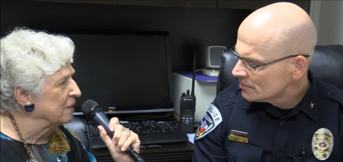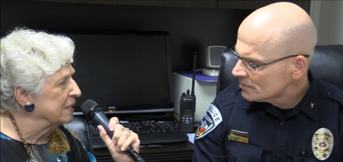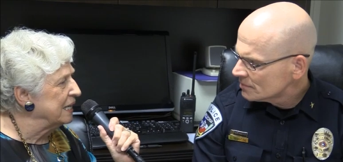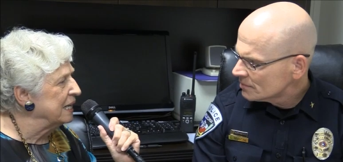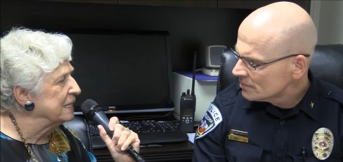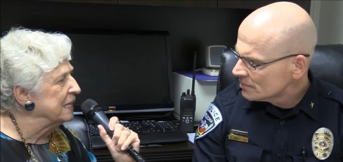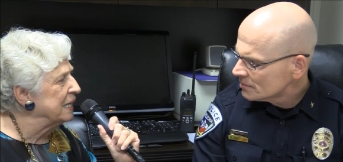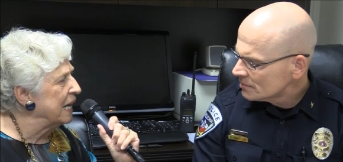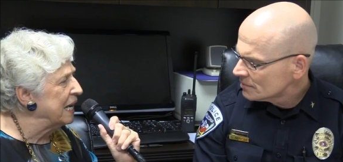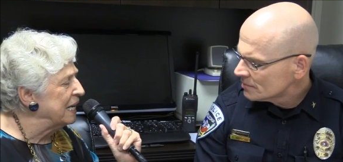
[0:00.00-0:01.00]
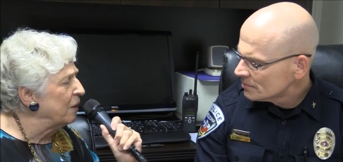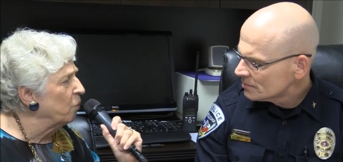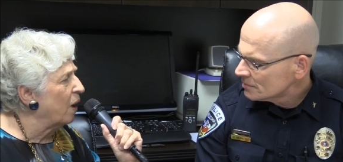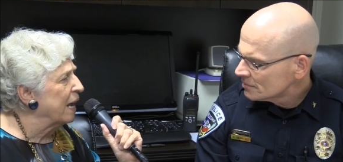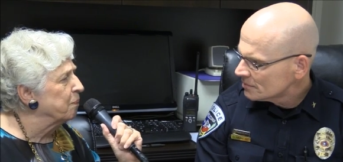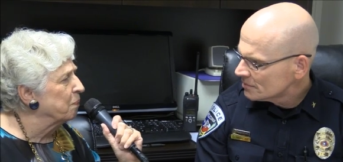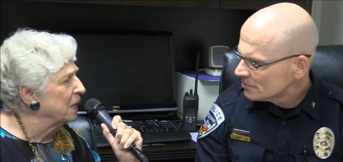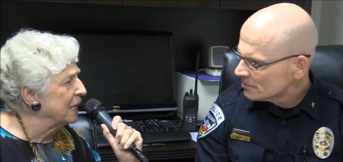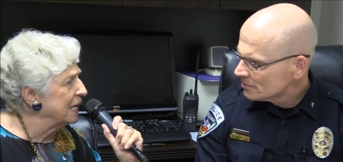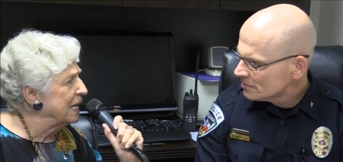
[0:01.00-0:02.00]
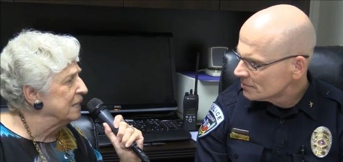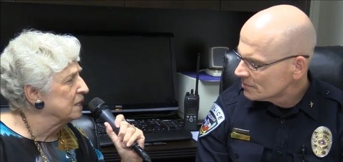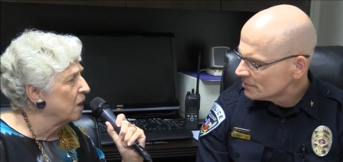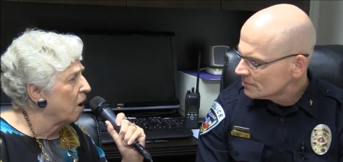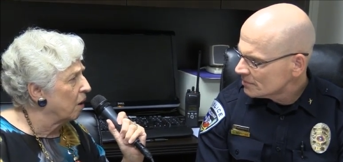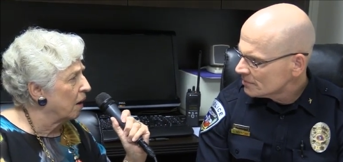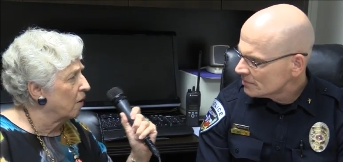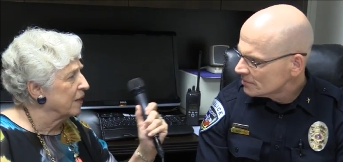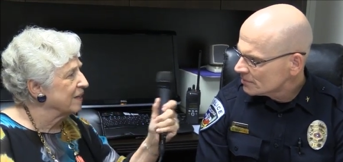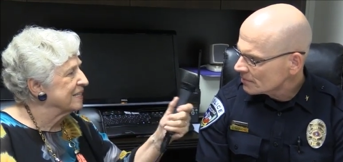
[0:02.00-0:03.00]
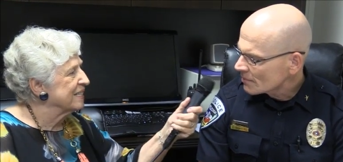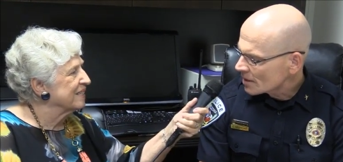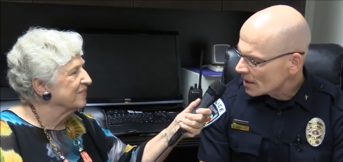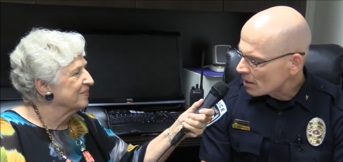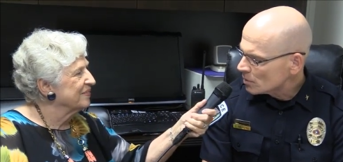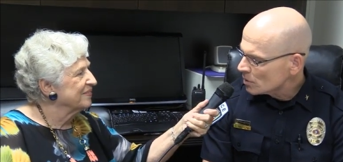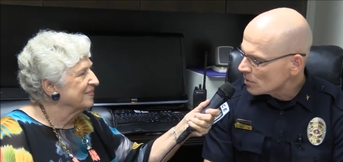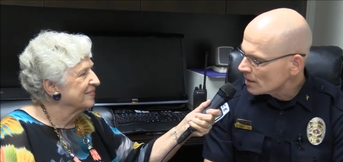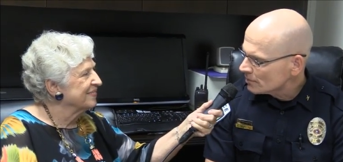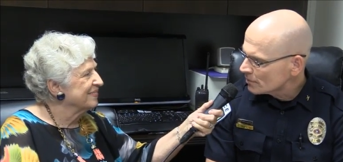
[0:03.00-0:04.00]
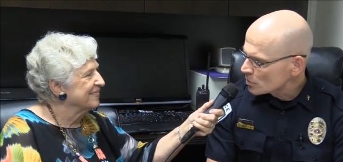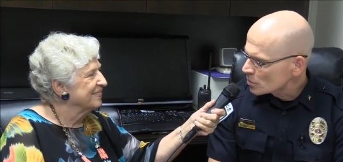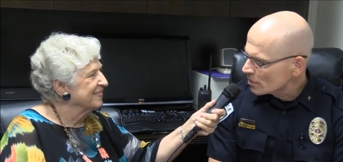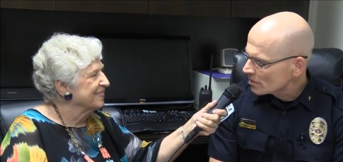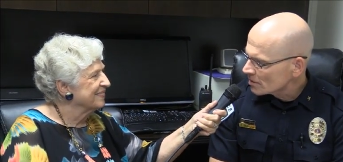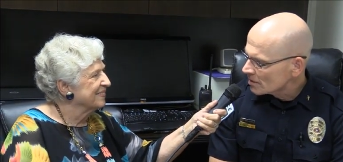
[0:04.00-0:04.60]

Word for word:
Speaker 1: 6 in any way, please call on us.
Speaker 2: I will do that for sure.